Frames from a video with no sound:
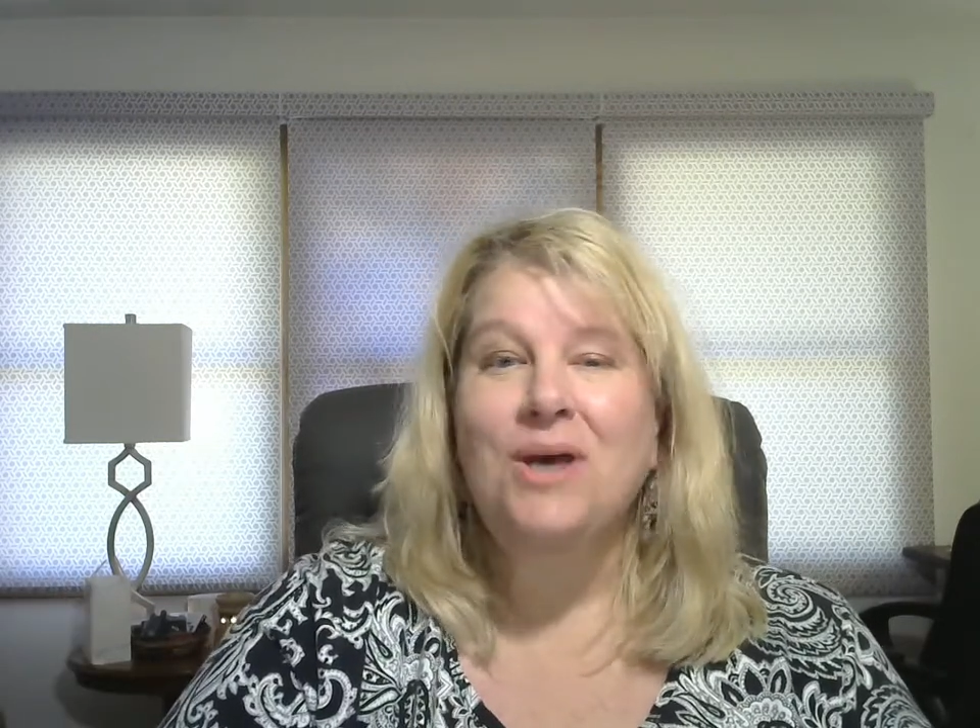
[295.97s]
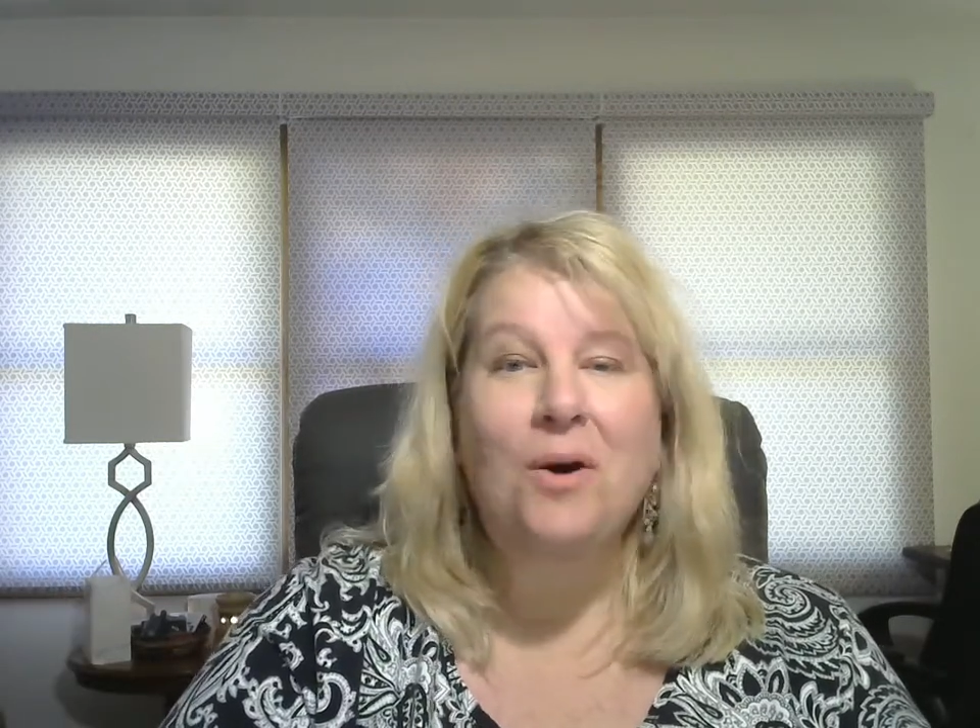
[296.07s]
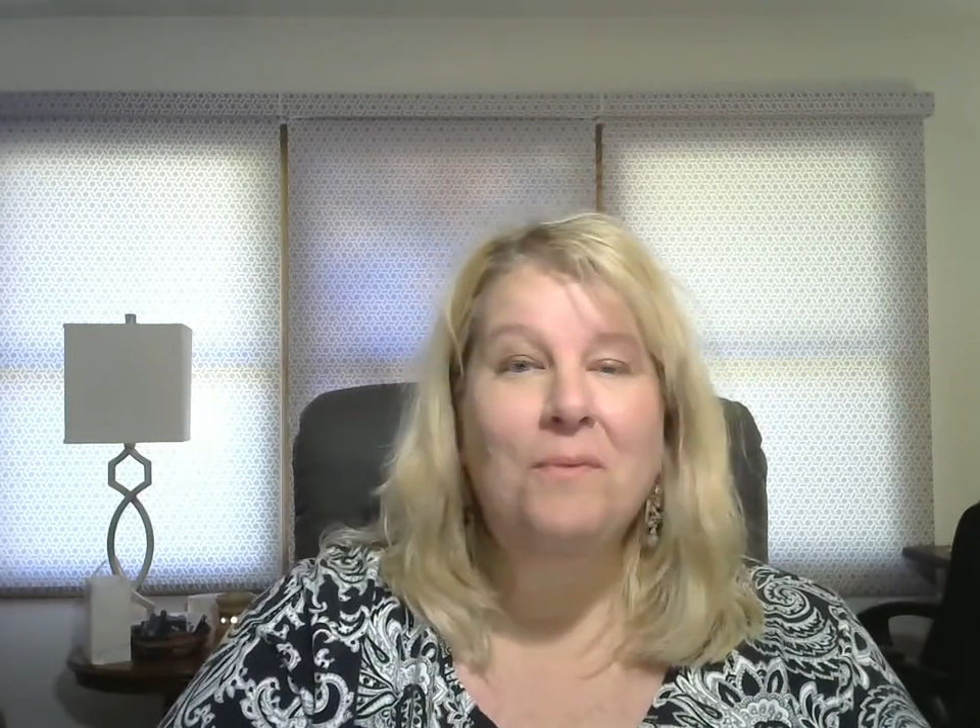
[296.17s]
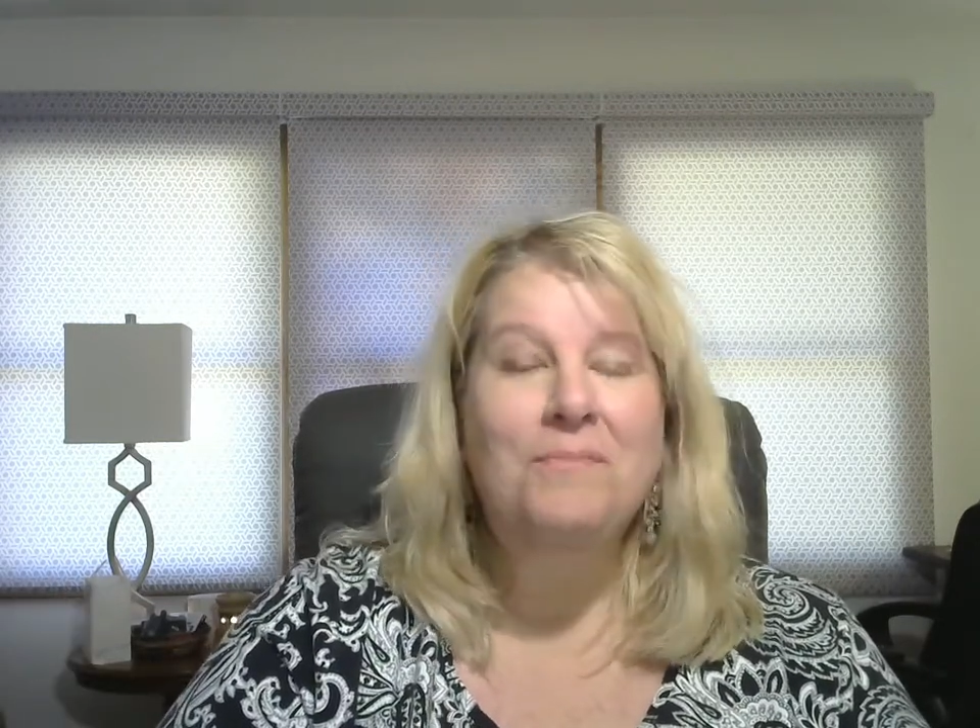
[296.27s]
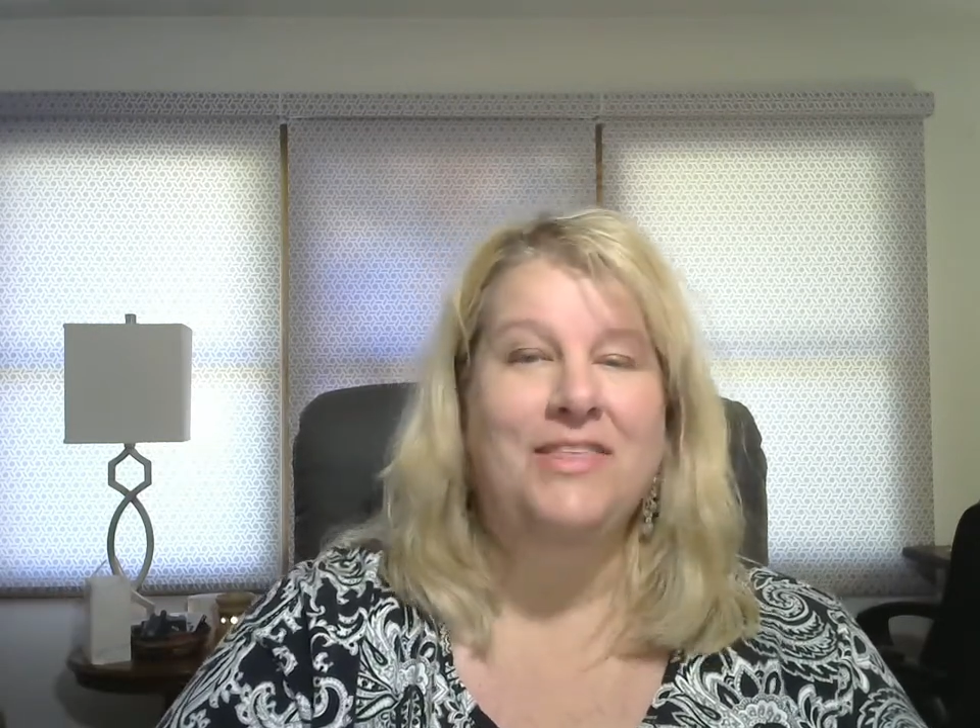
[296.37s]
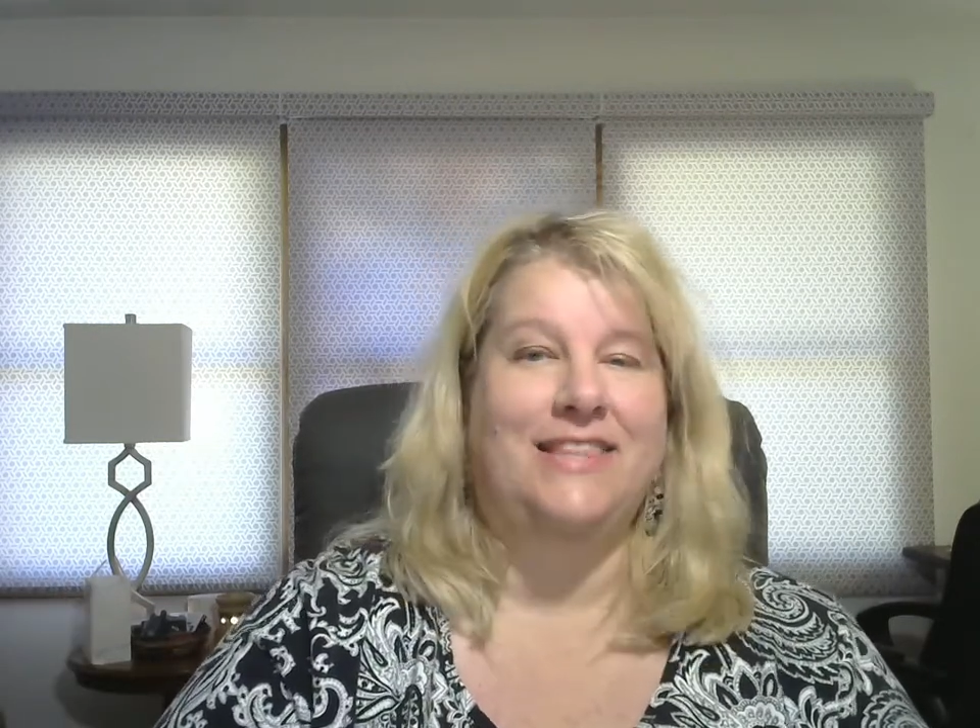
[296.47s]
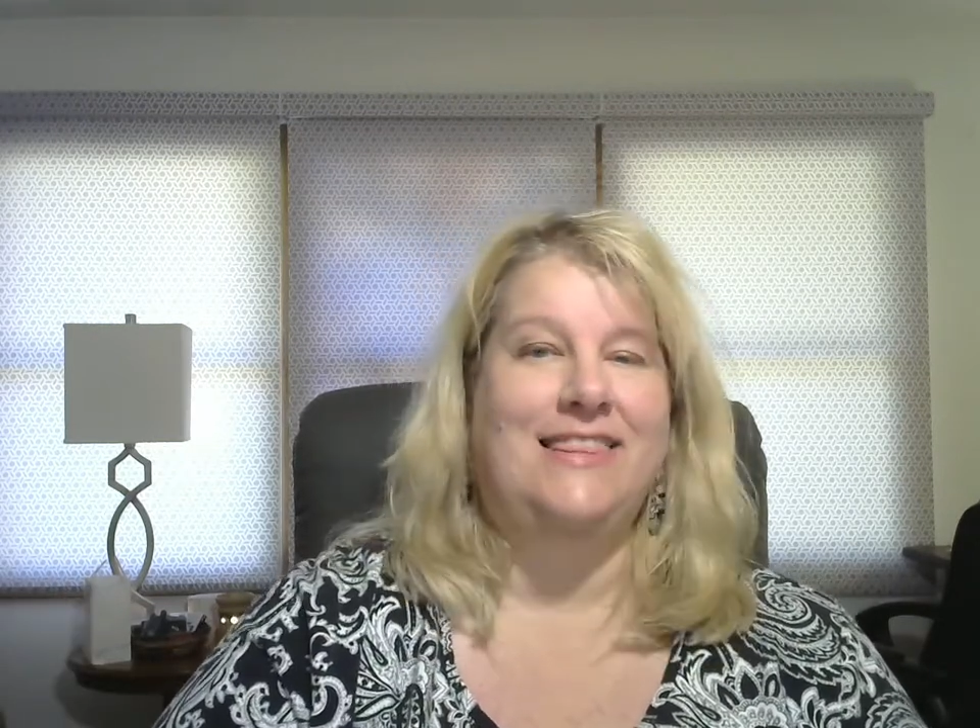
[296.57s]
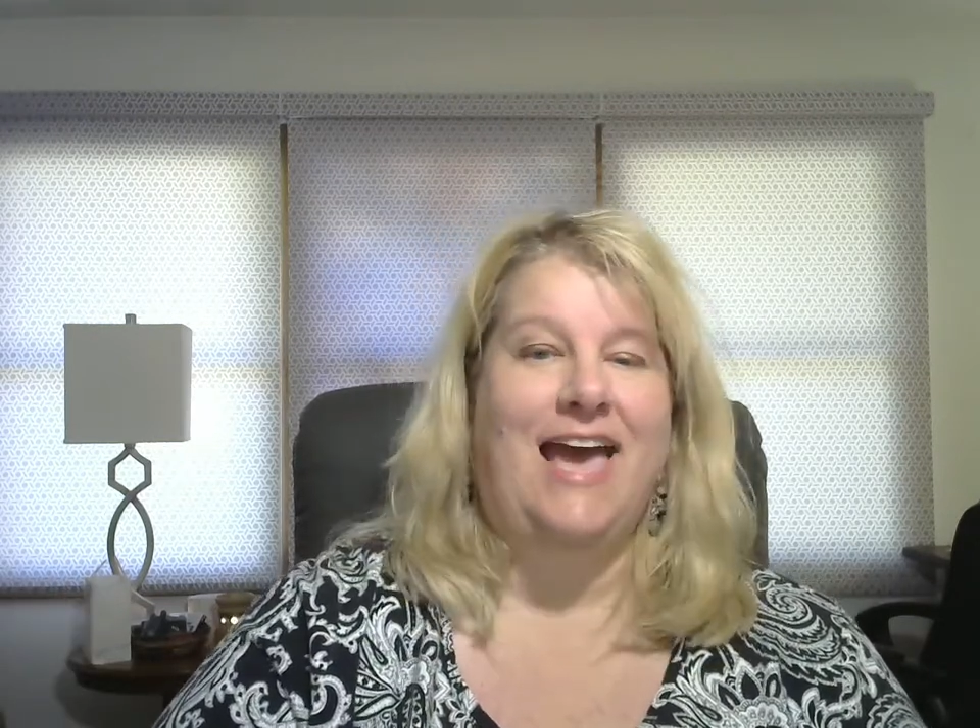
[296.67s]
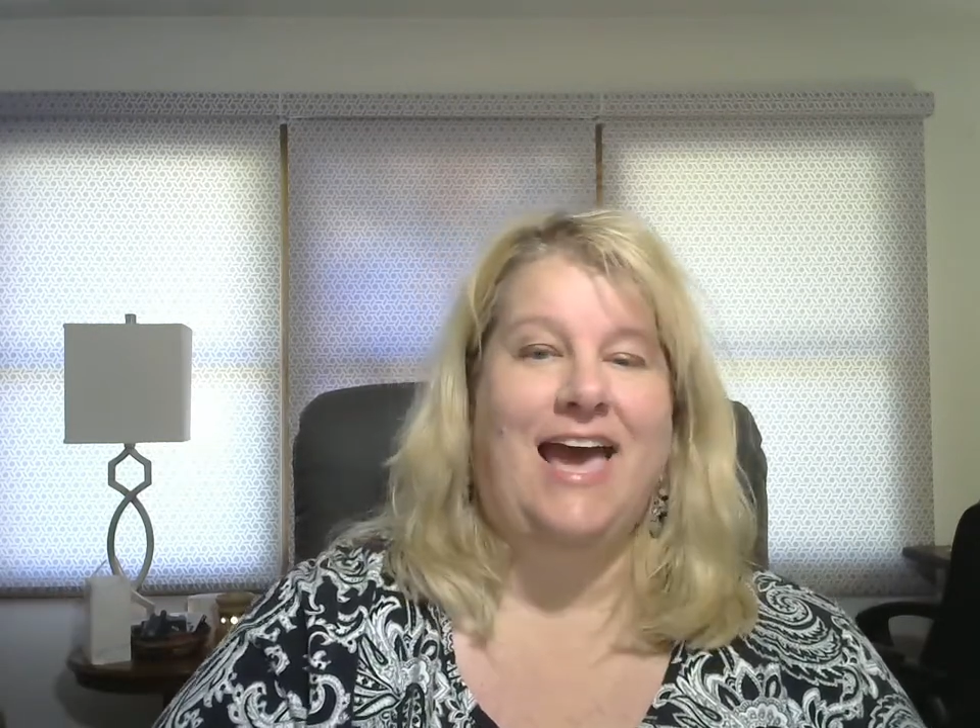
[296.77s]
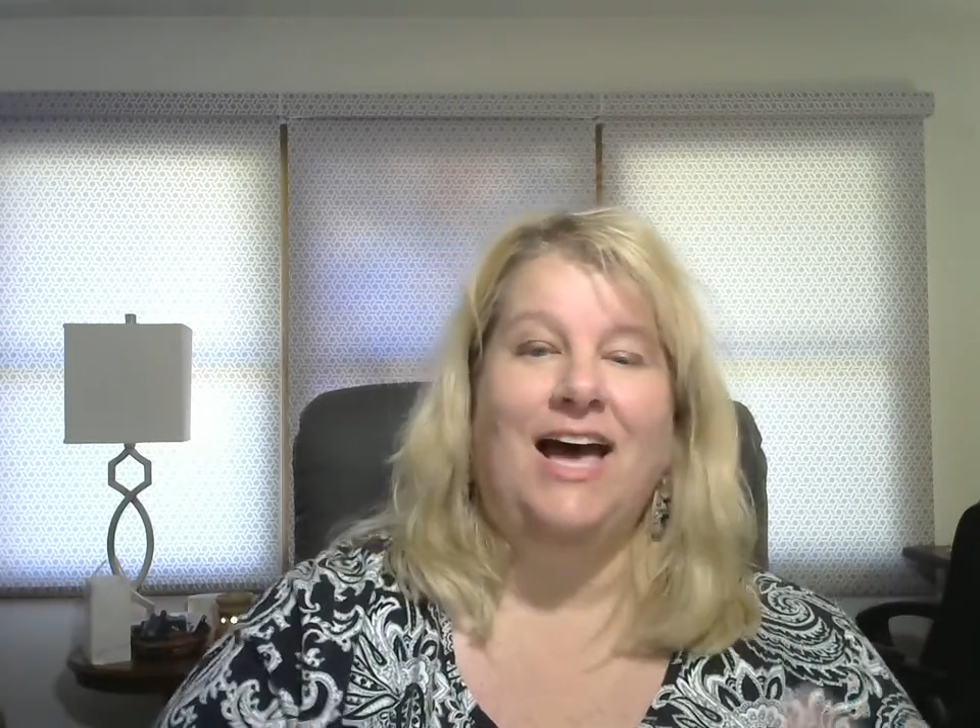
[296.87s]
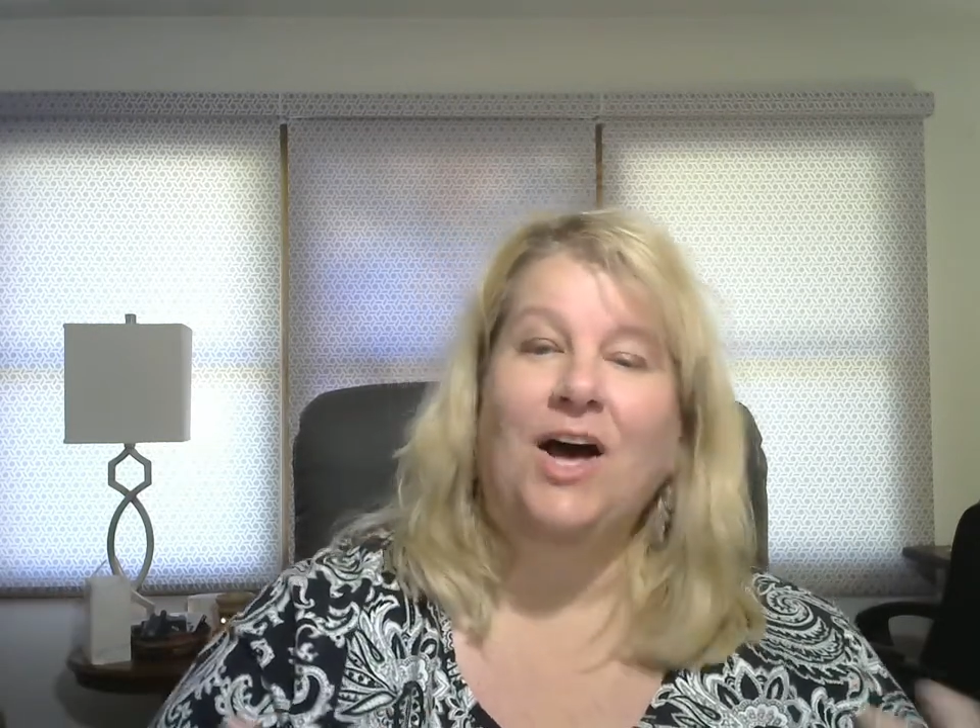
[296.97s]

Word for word: hope that that